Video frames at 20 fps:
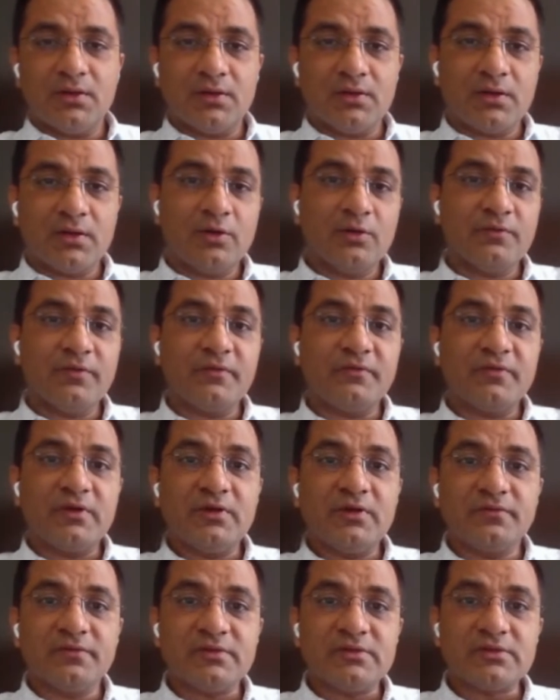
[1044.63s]
10 or 15
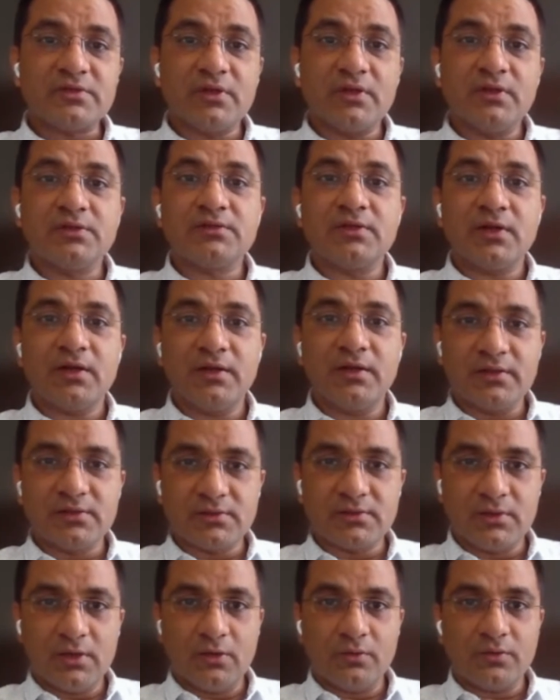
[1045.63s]
different skills that are
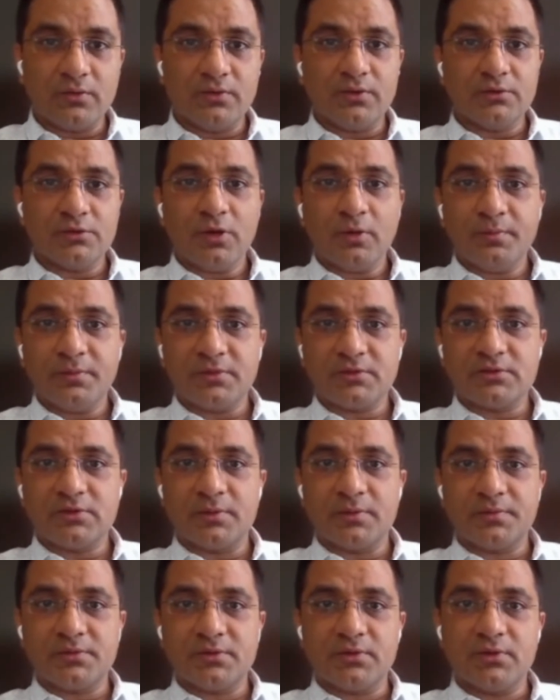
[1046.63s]
listed out in the job
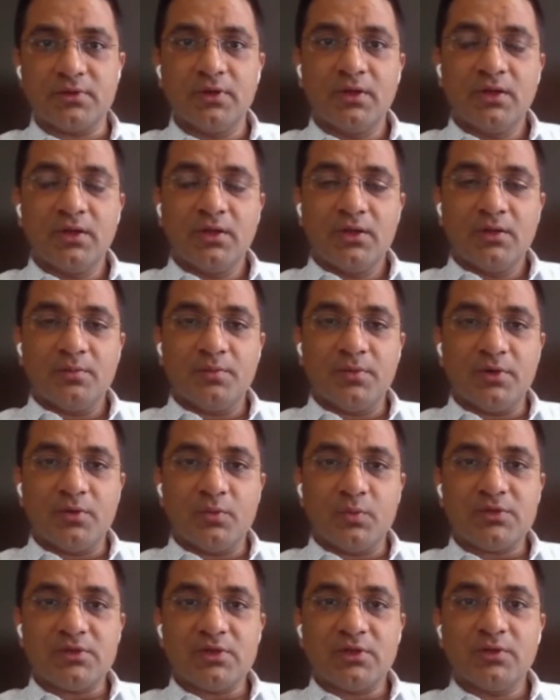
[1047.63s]
description, but
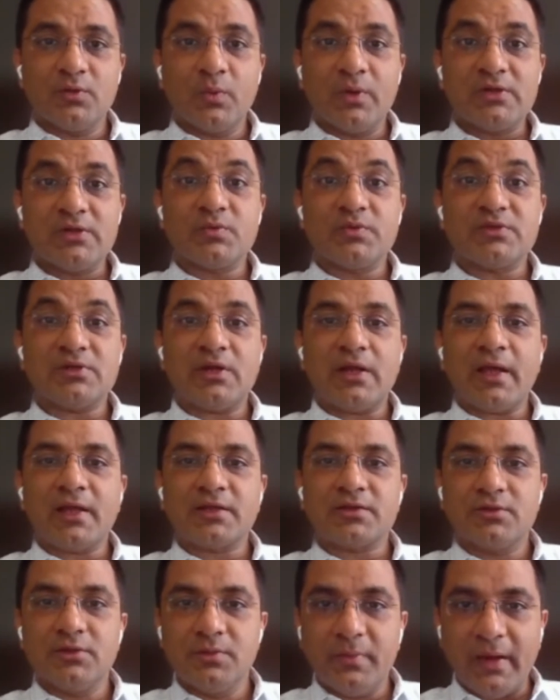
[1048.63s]
which are the ones which are
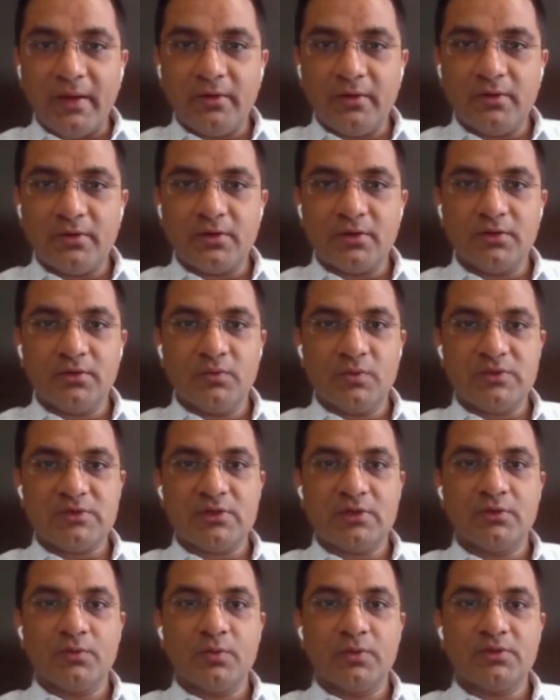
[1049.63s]
actually mandatory, which
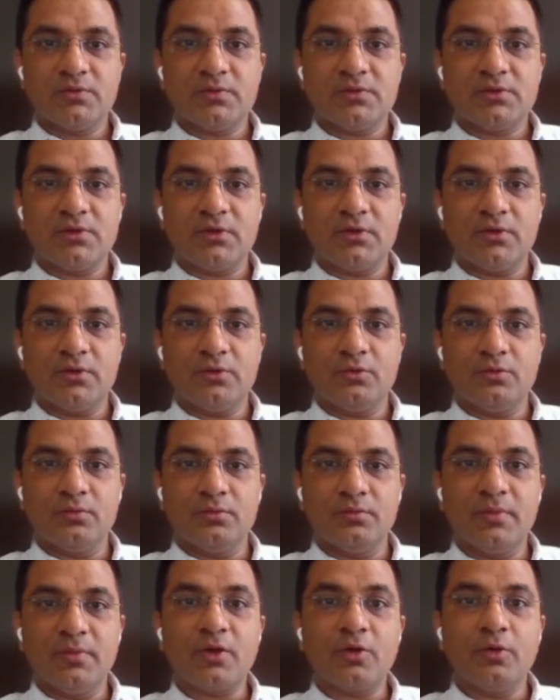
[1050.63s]
are the ones which are
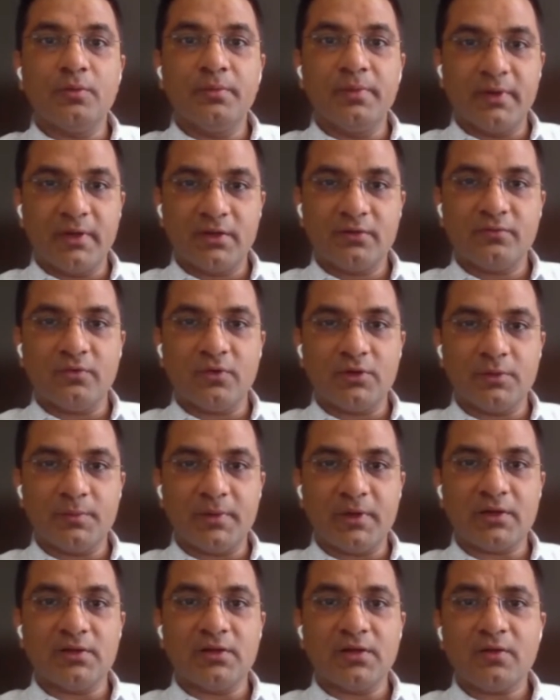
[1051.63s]
make or break for the
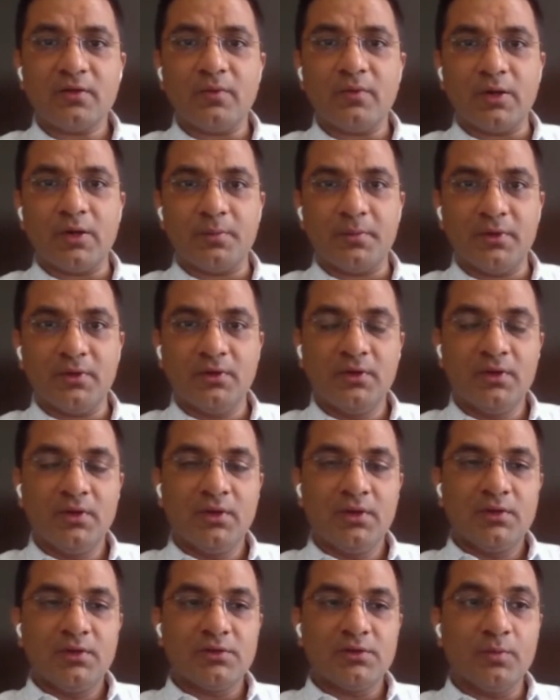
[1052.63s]
particular requirement.
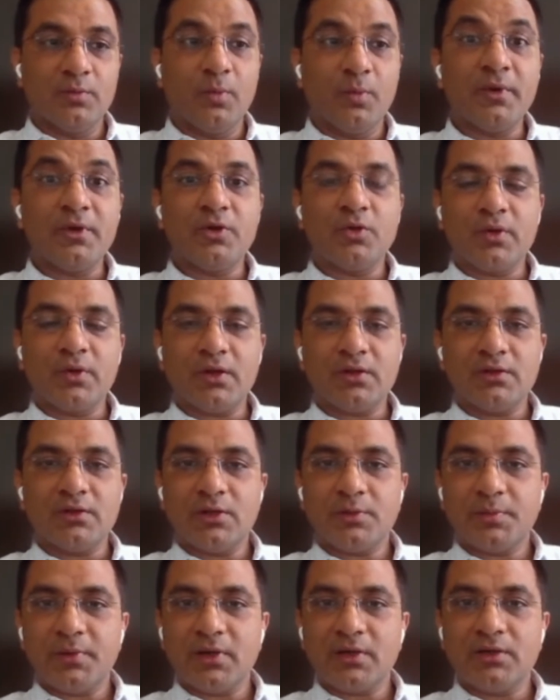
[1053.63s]
The moment you get
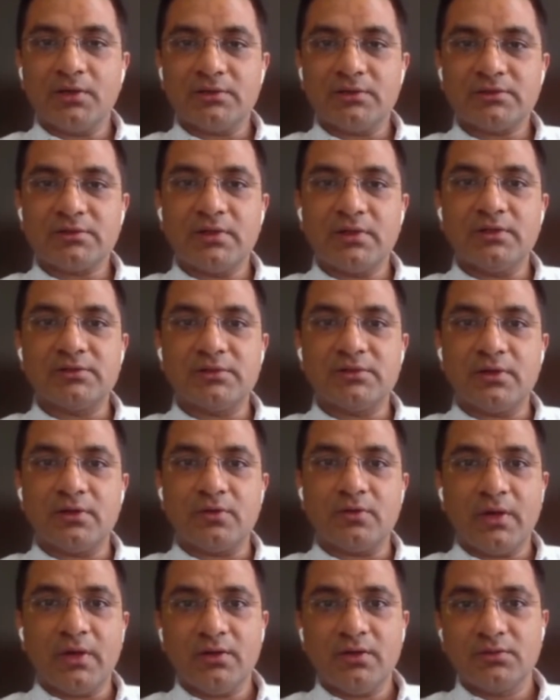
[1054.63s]
that particular skill
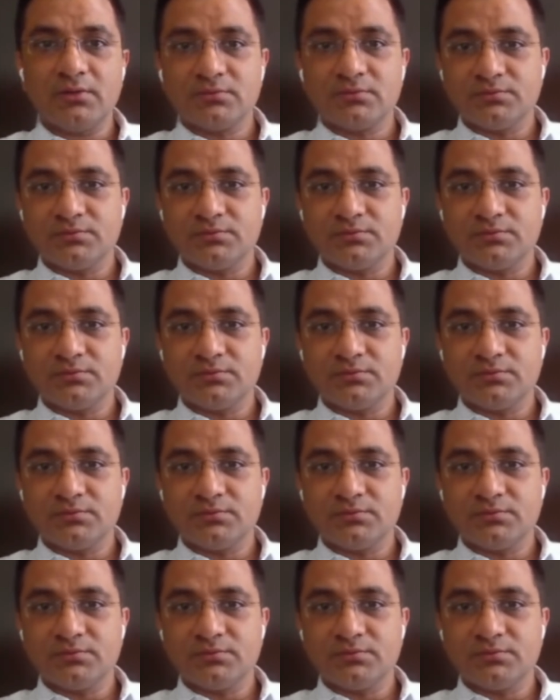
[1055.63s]
set right,